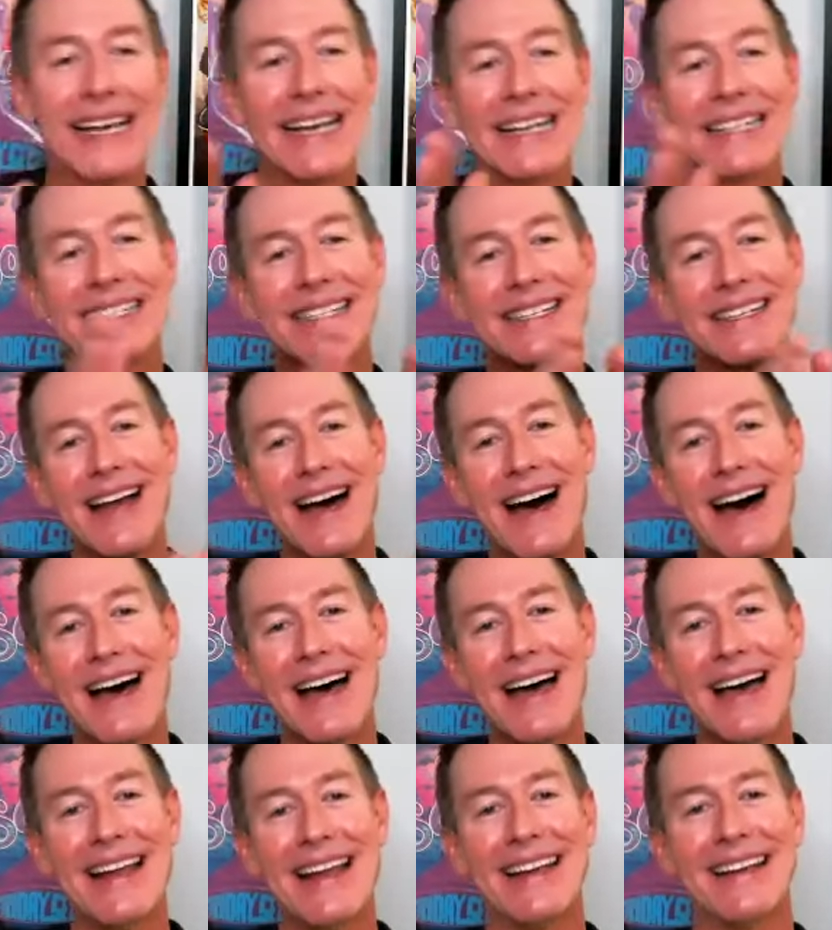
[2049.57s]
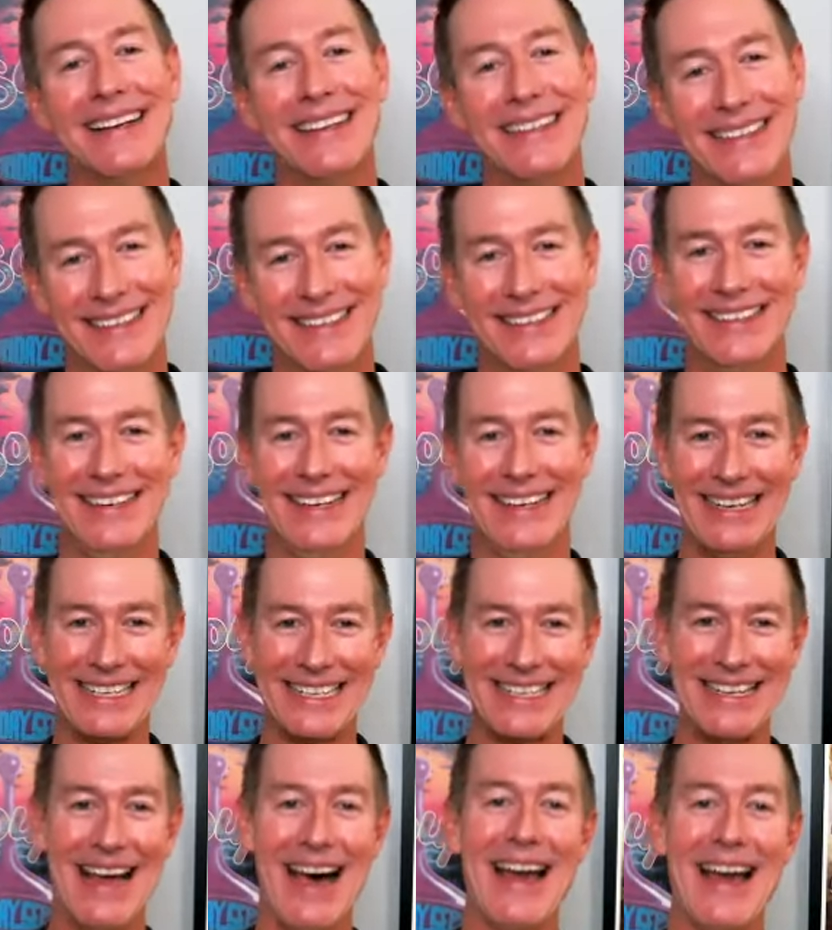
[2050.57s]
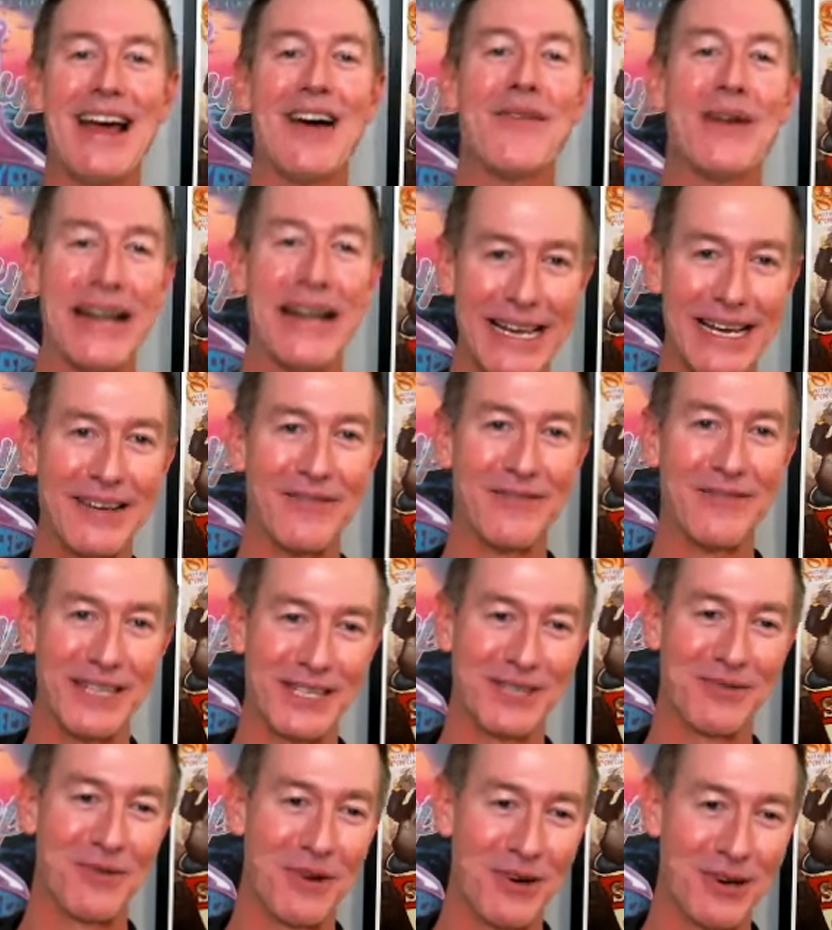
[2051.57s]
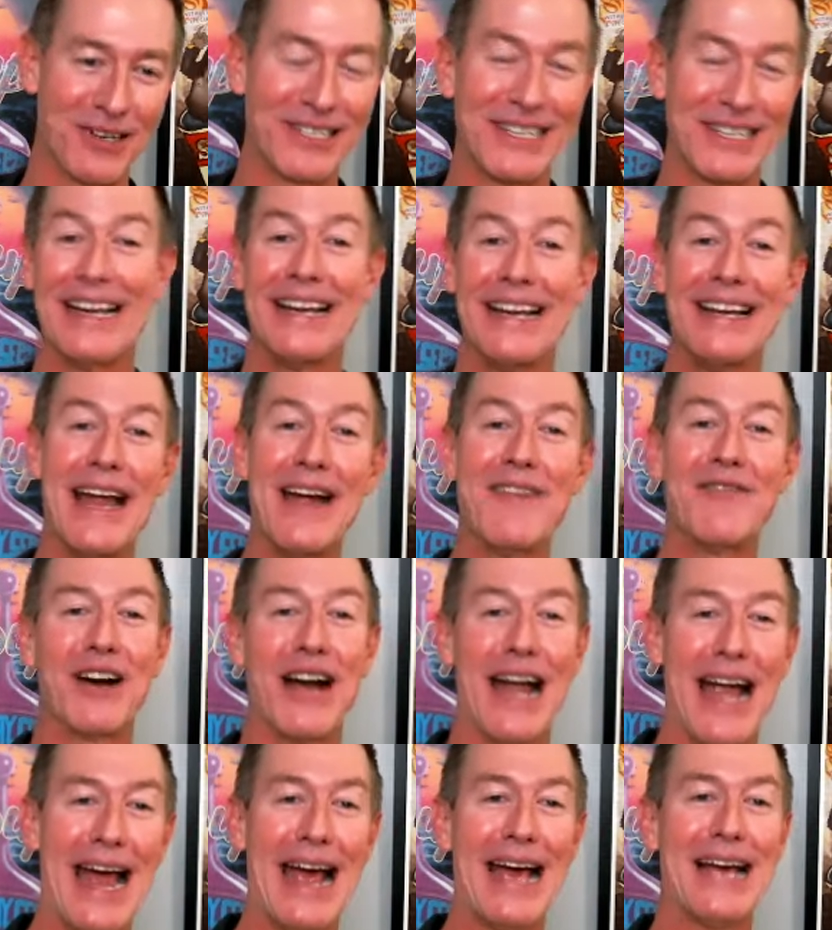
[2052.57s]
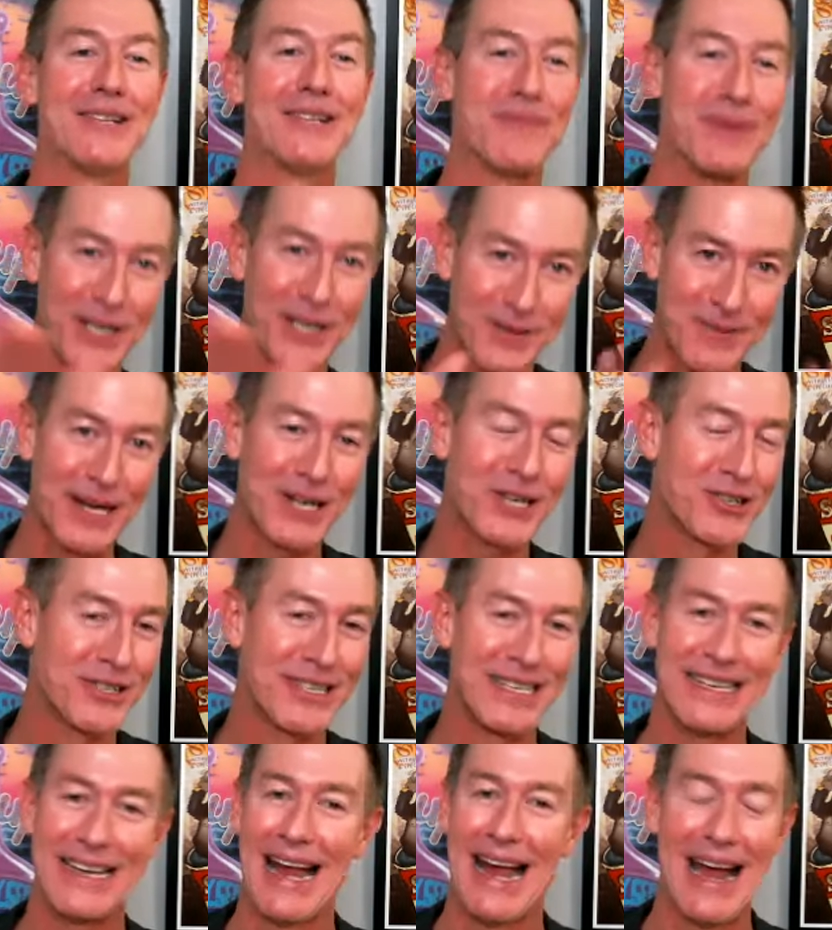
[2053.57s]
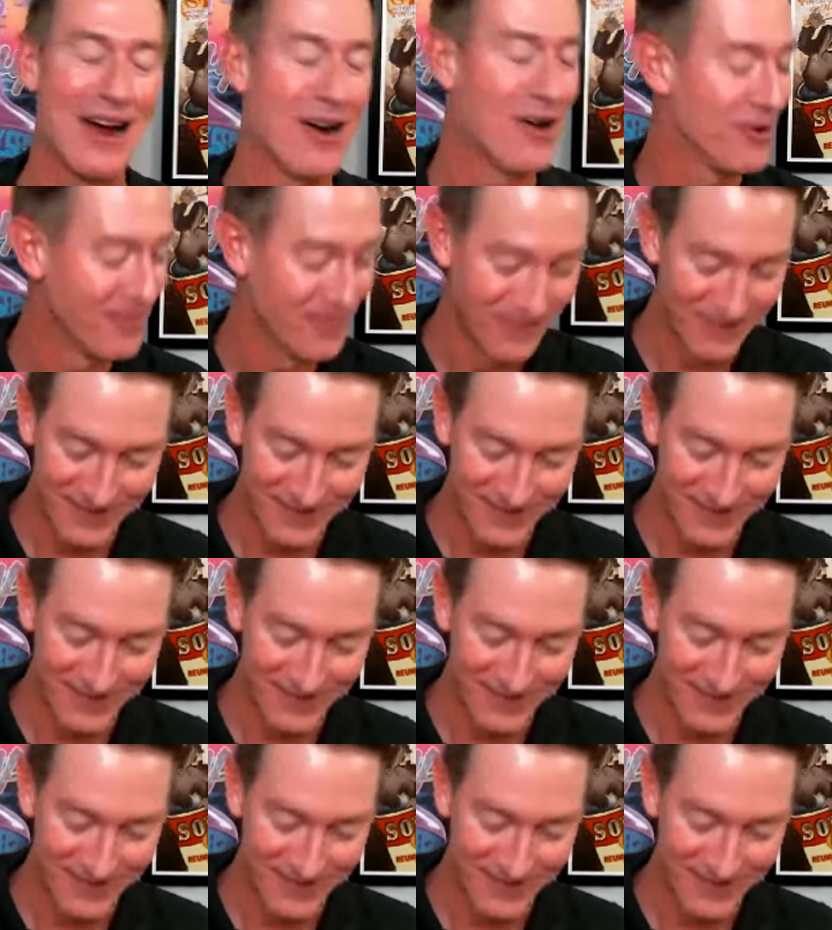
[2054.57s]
it's not how any of this works. And it never has, but especially now,